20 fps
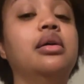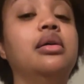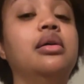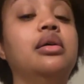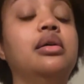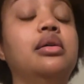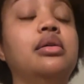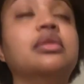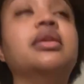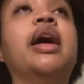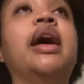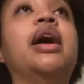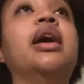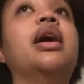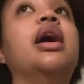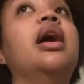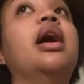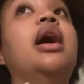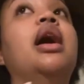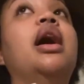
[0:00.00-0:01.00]
like
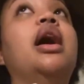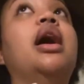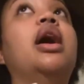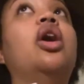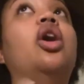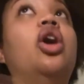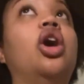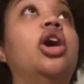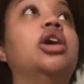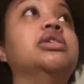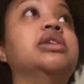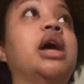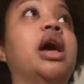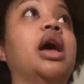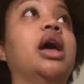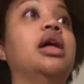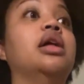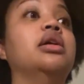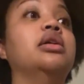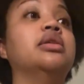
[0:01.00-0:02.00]
all day,
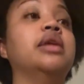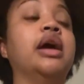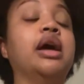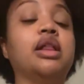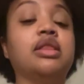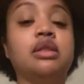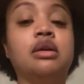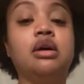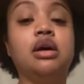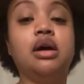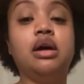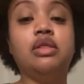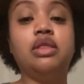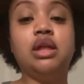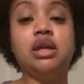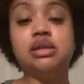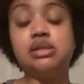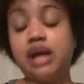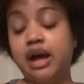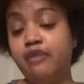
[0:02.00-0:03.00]
Like
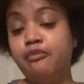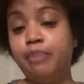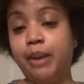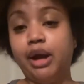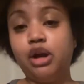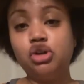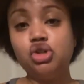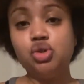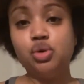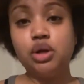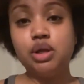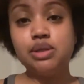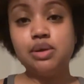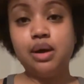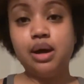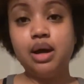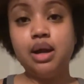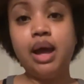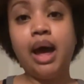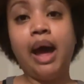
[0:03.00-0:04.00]
these, I have biker shorts
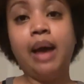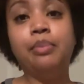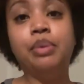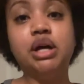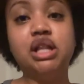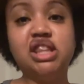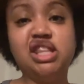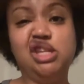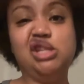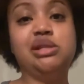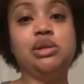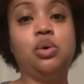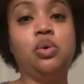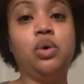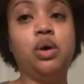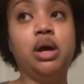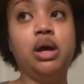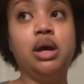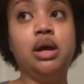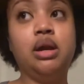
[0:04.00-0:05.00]
on. I put these
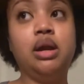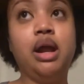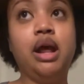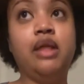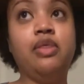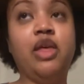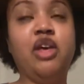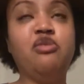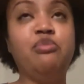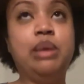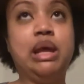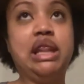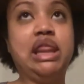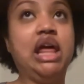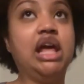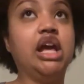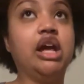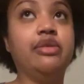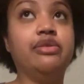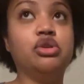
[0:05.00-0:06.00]
on and they've been like
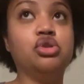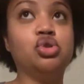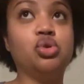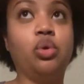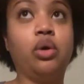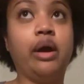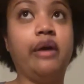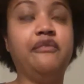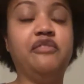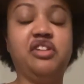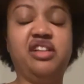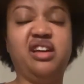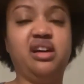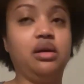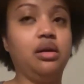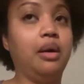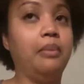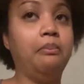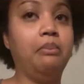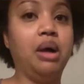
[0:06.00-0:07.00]
in the drawer for like a
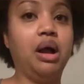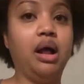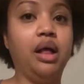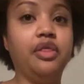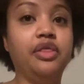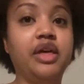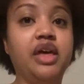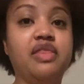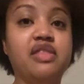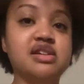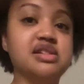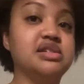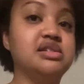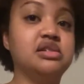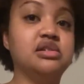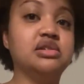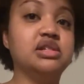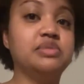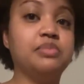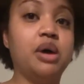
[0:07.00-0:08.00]
month and they still
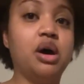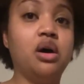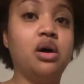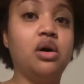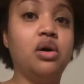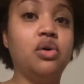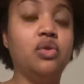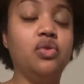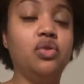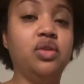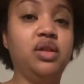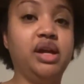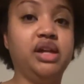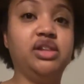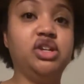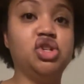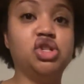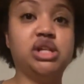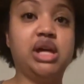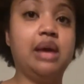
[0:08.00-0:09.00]
smell like they
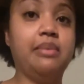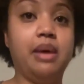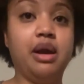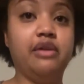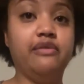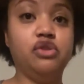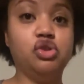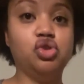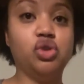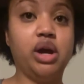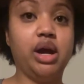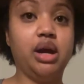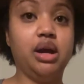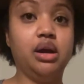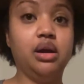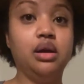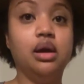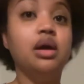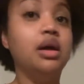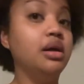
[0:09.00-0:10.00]
just came out of the dryer.
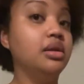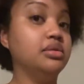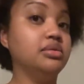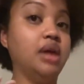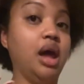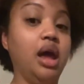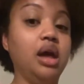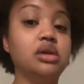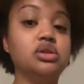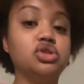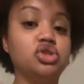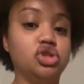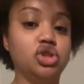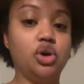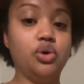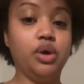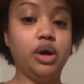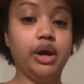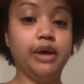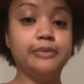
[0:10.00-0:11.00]
Like so good.